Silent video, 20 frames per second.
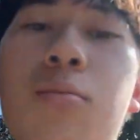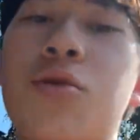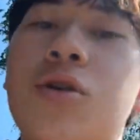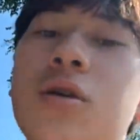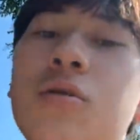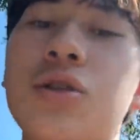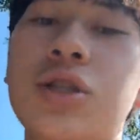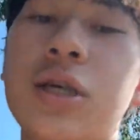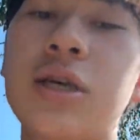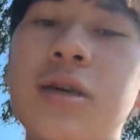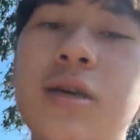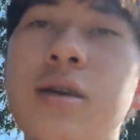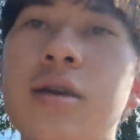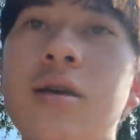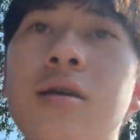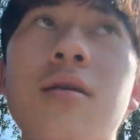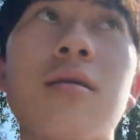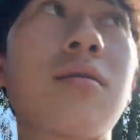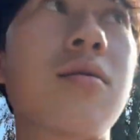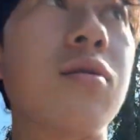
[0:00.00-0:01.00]
growth.
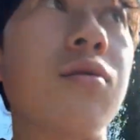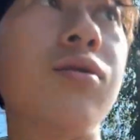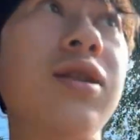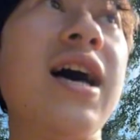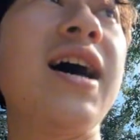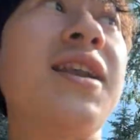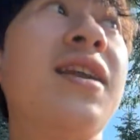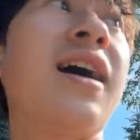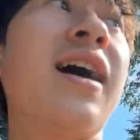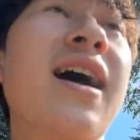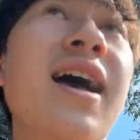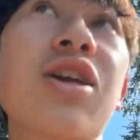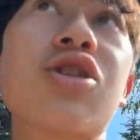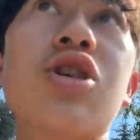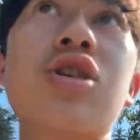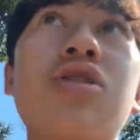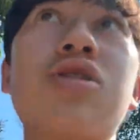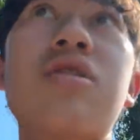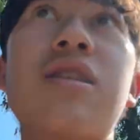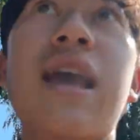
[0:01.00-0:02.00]
So then I
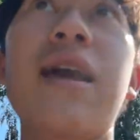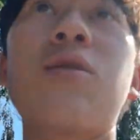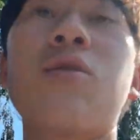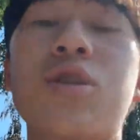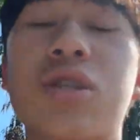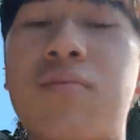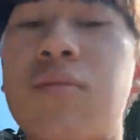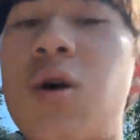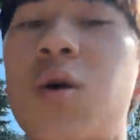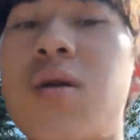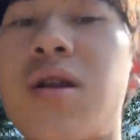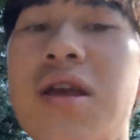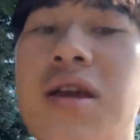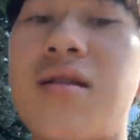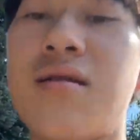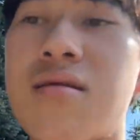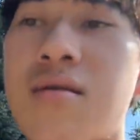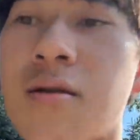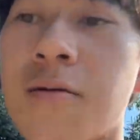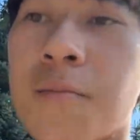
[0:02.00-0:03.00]
actually tailor it to my own
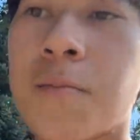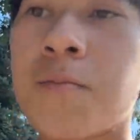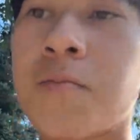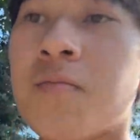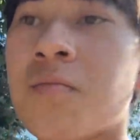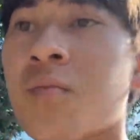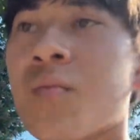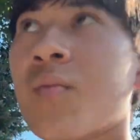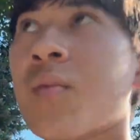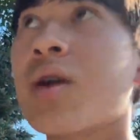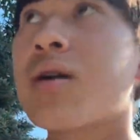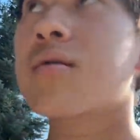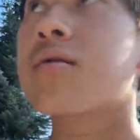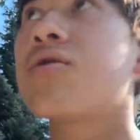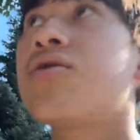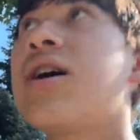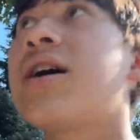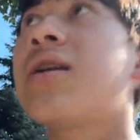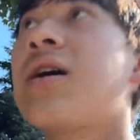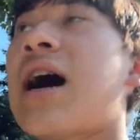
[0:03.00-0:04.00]
needs. So
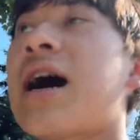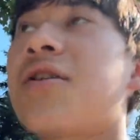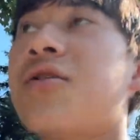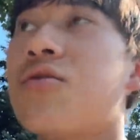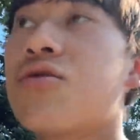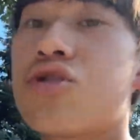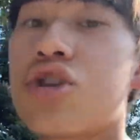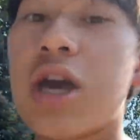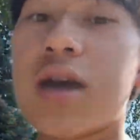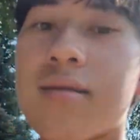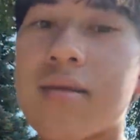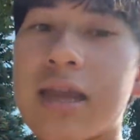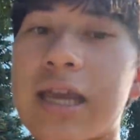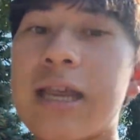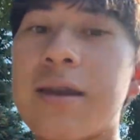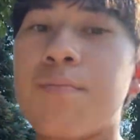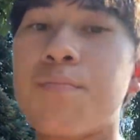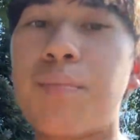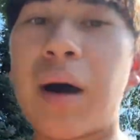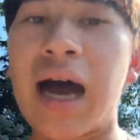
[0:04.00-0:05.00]
then I do chest
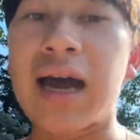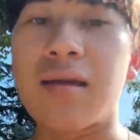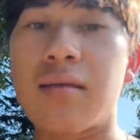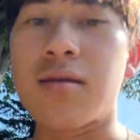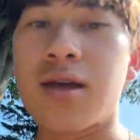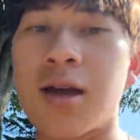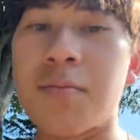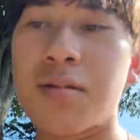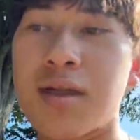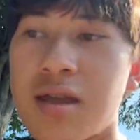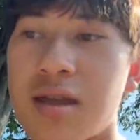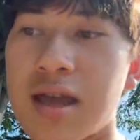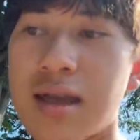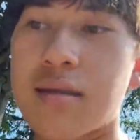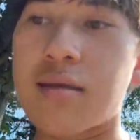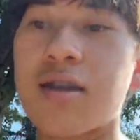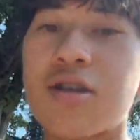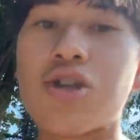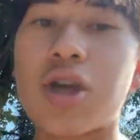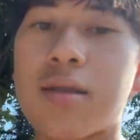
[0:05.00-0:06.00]
and biceps
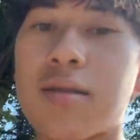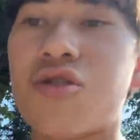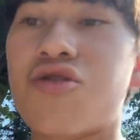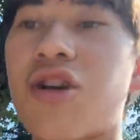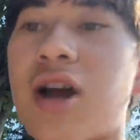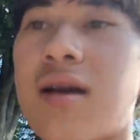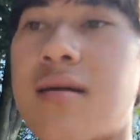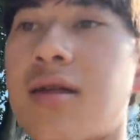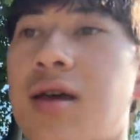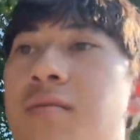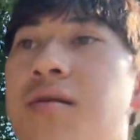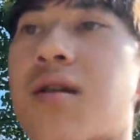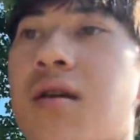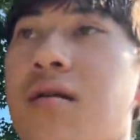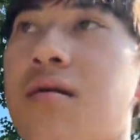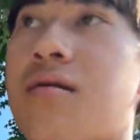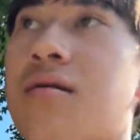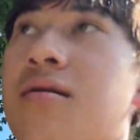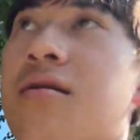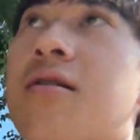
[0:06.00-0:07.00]
instead of chest and triceps,
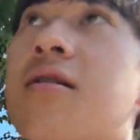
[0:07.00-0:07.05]
because